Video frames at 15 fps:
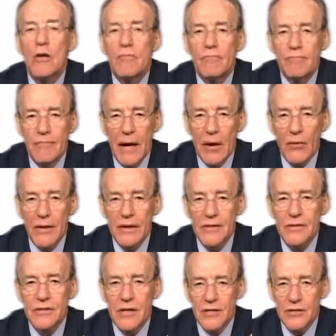
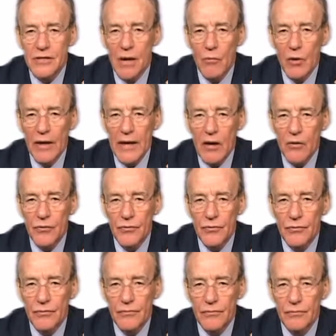marries someone else.